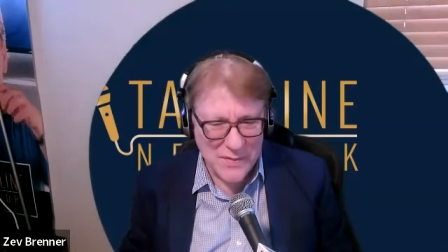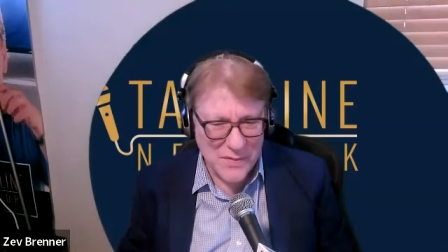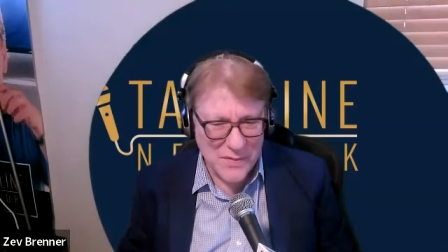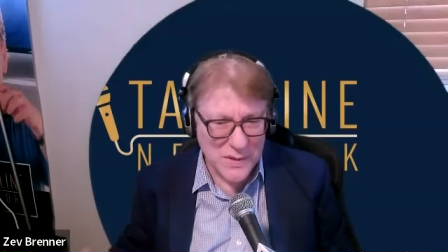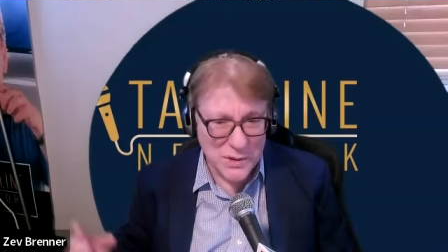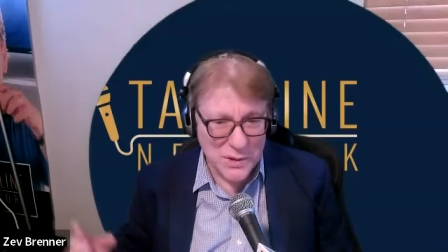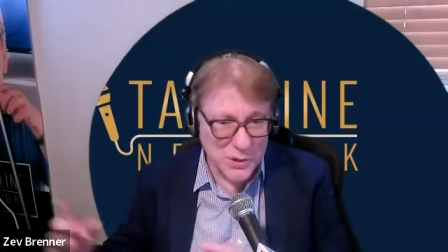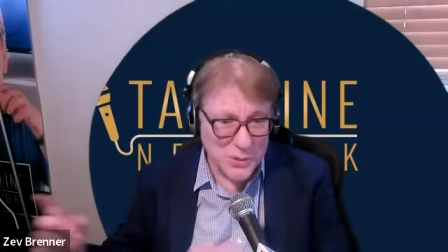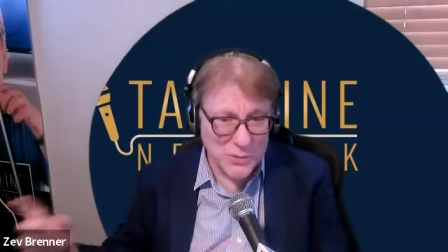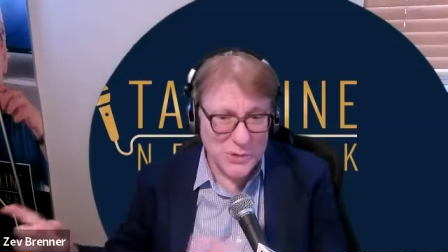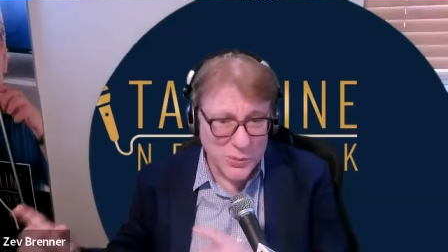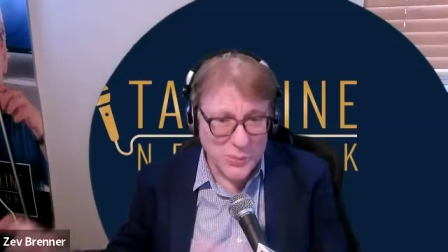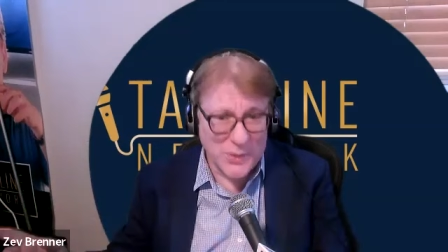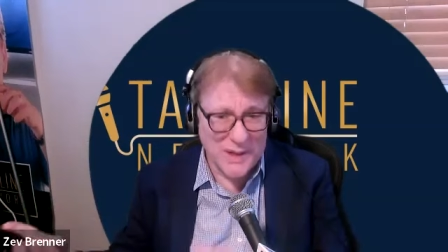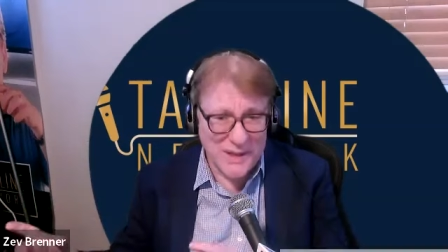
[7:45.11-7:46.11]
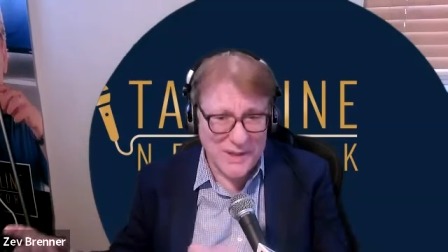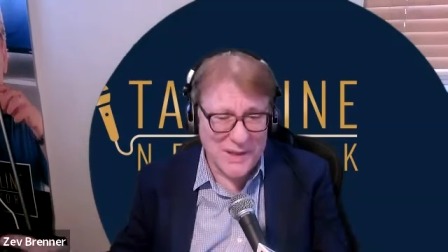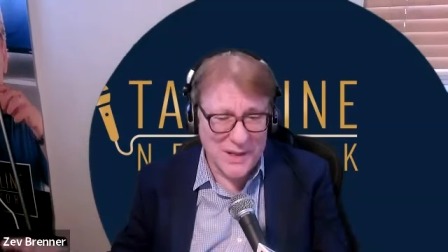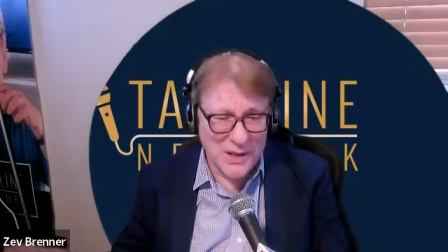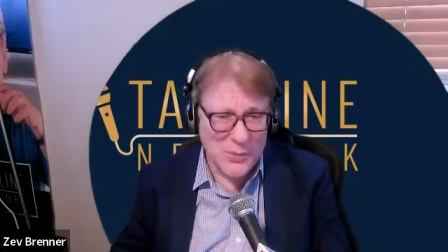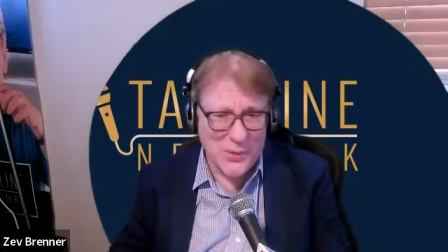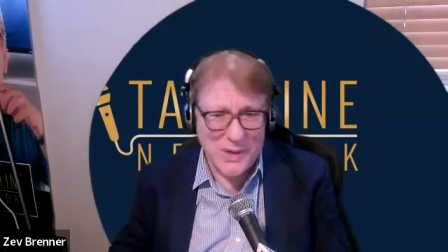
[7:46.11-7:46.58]
If the Jews win, you
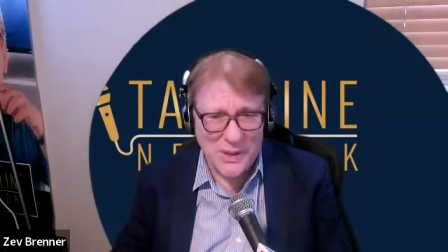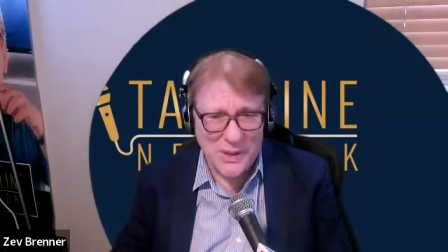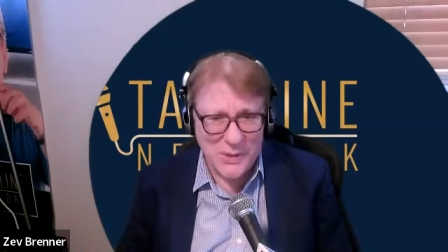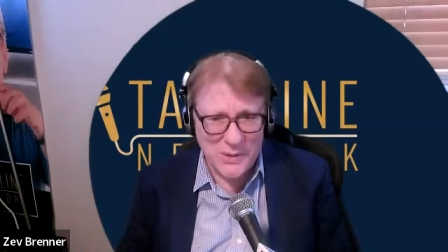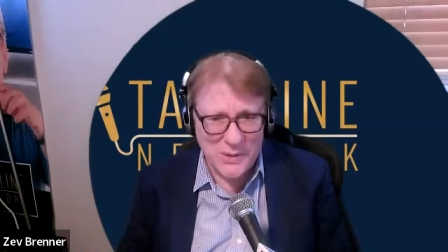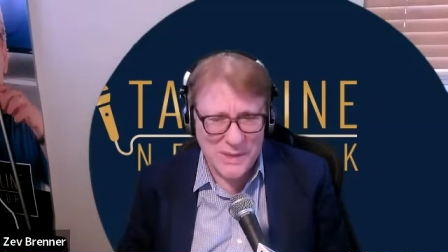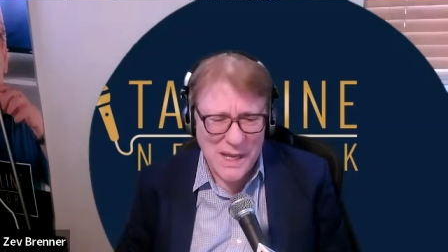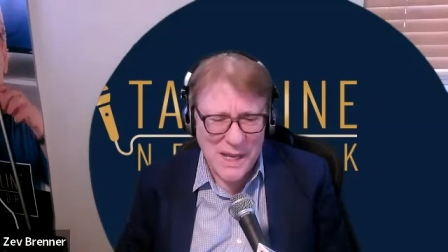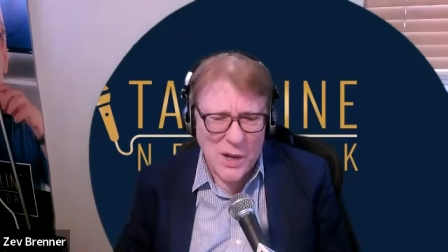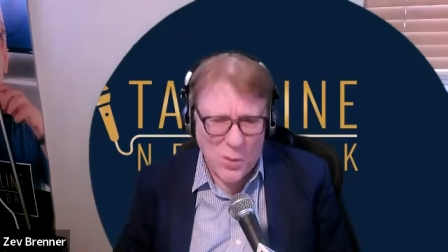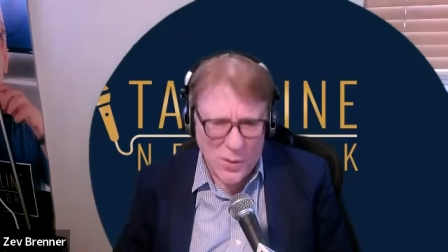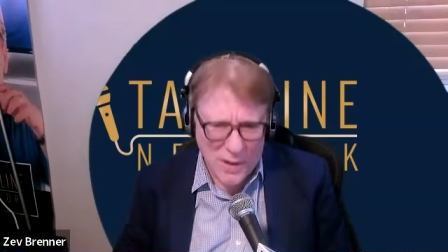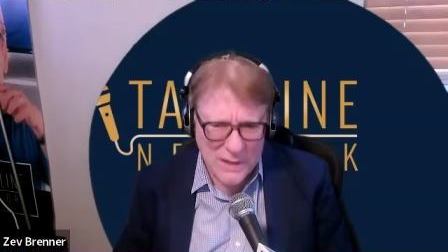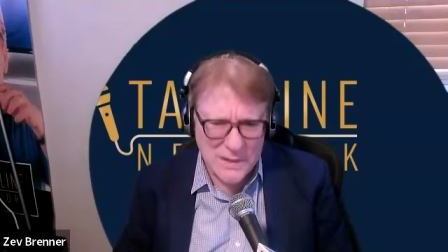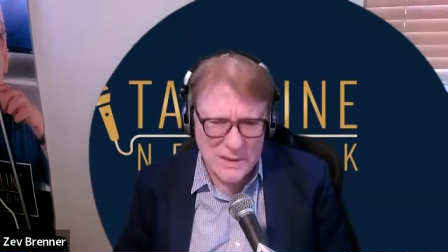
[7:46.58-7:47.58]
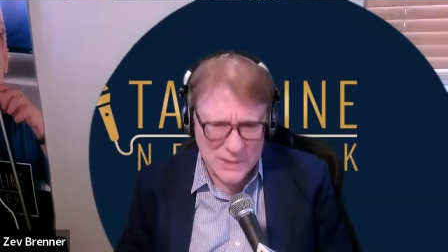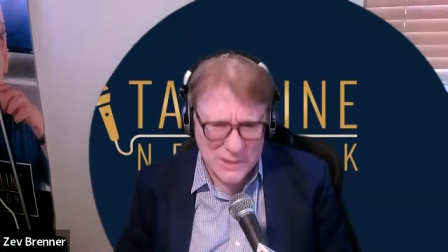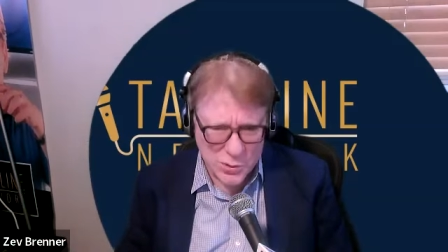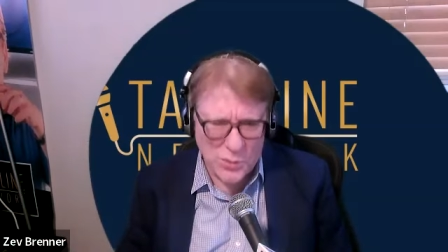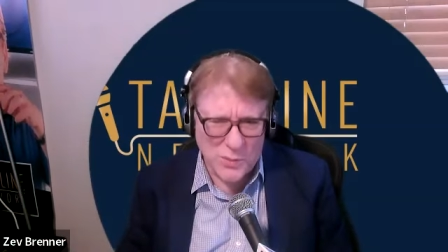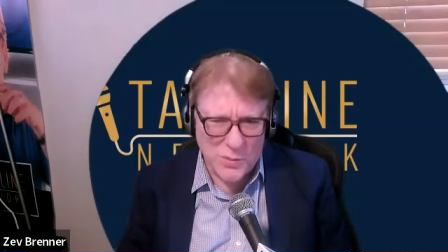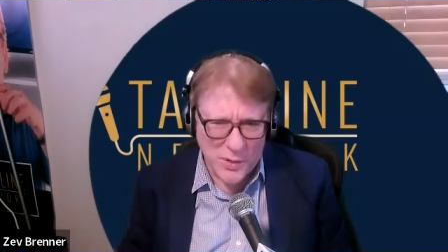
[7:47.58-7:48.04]
know we lose and the
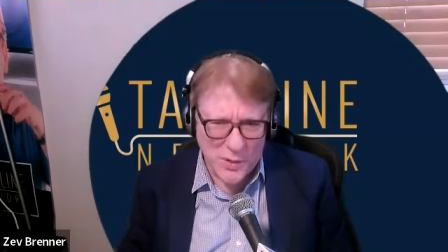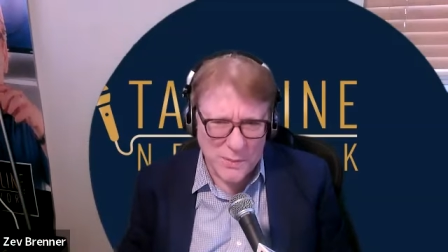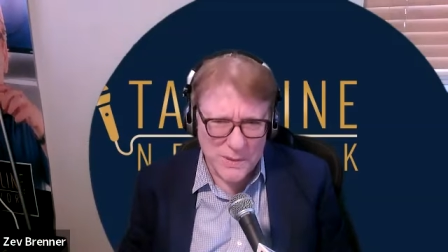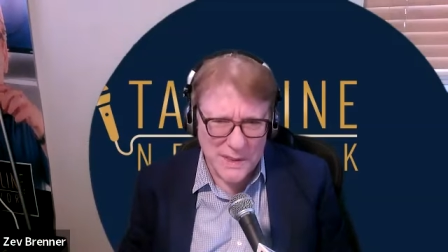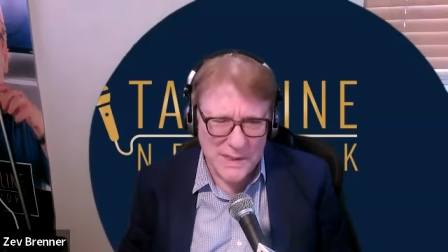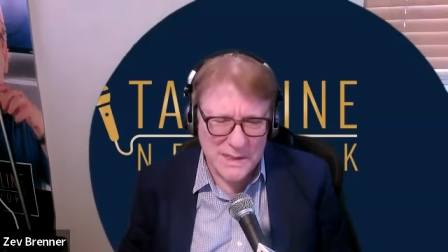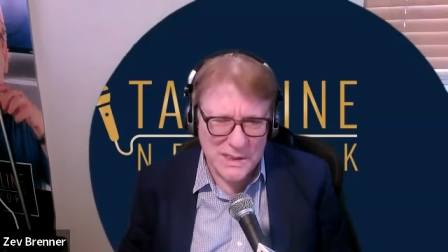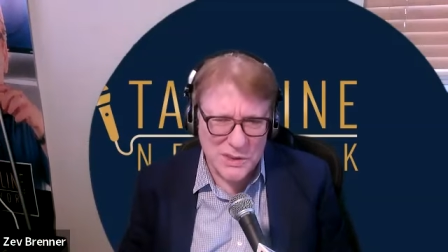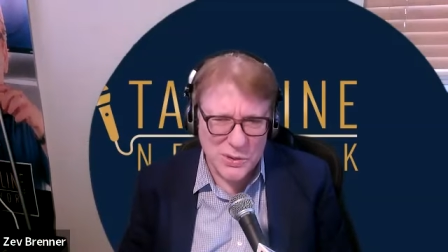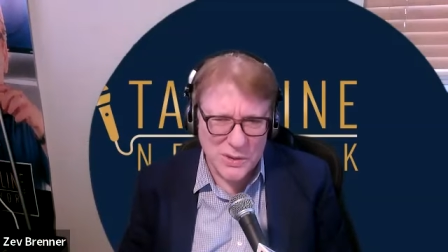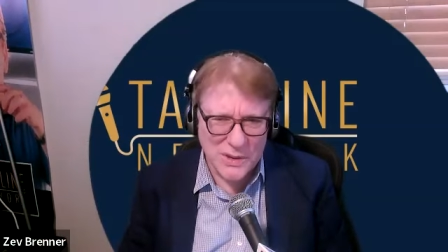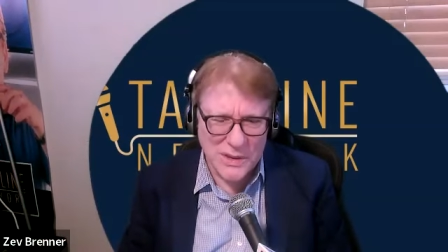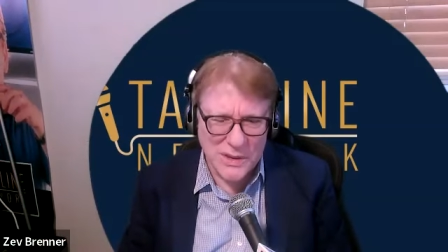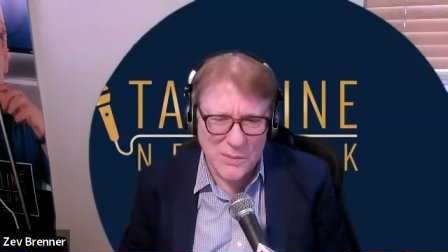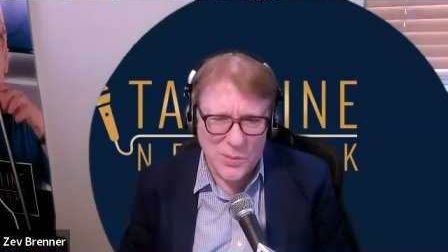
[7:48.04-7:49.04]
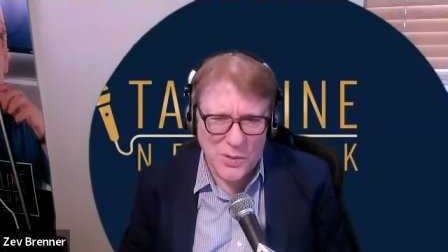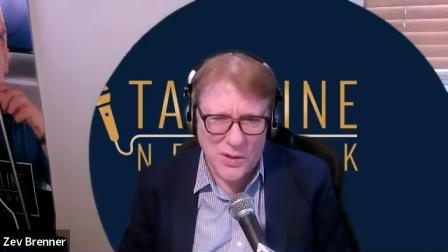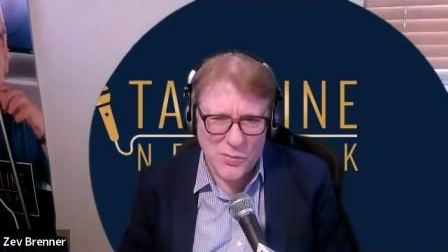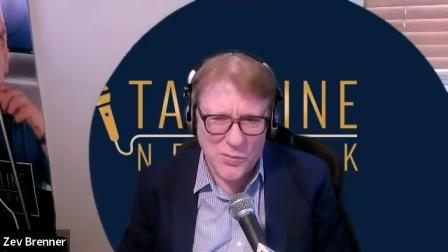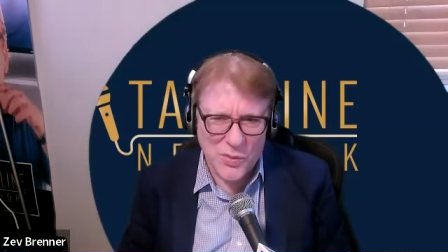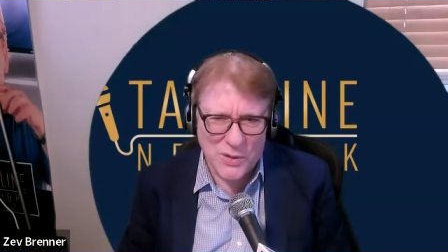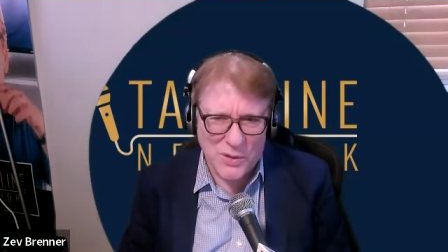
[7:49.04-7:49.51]
school board plays a certainly
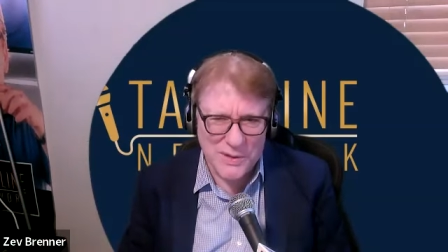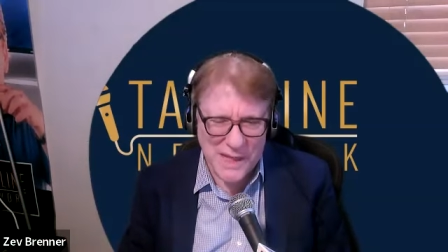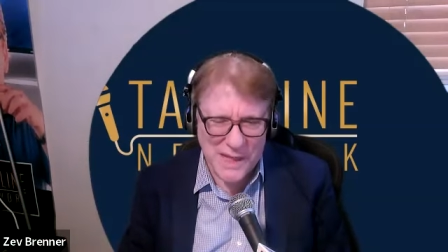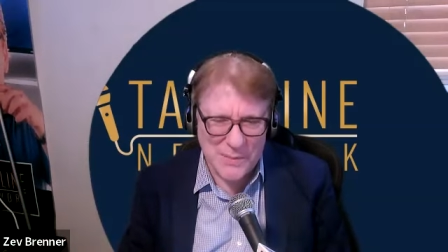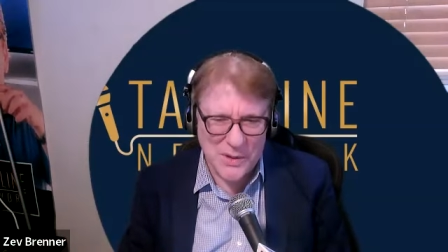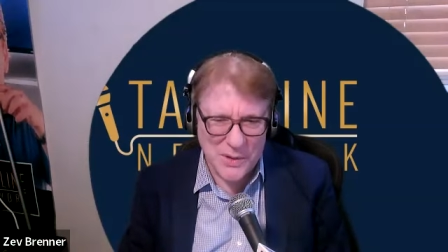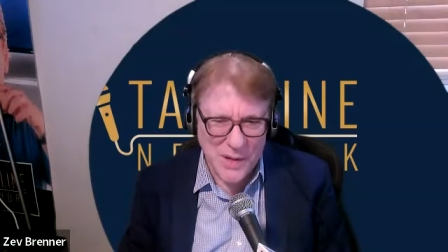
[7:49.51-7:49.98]
important role in that.